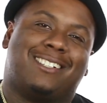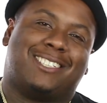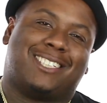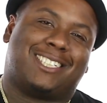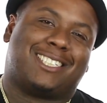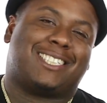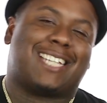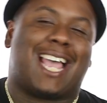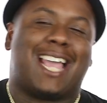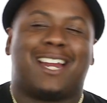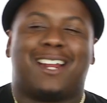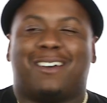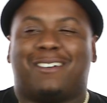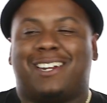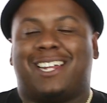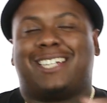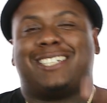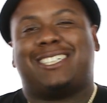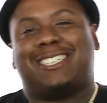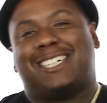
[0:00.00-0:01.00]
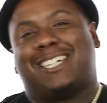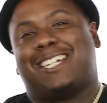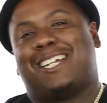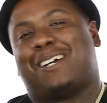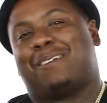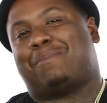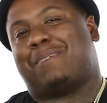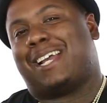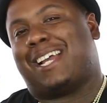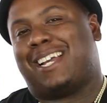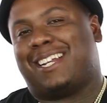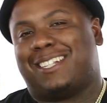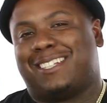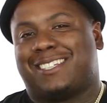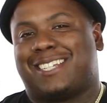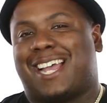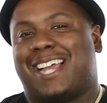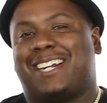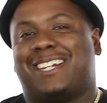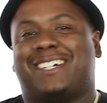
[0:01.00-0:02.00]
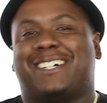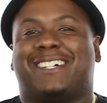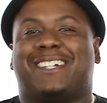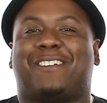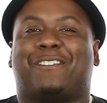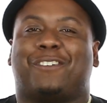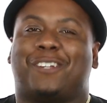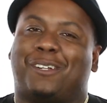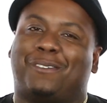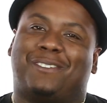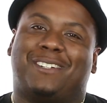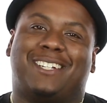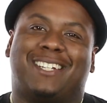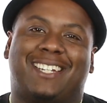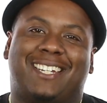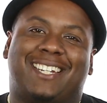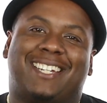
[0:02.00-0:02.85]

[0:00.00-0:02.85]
Just tighten up with that shit though, man. Tighten up. You feel me?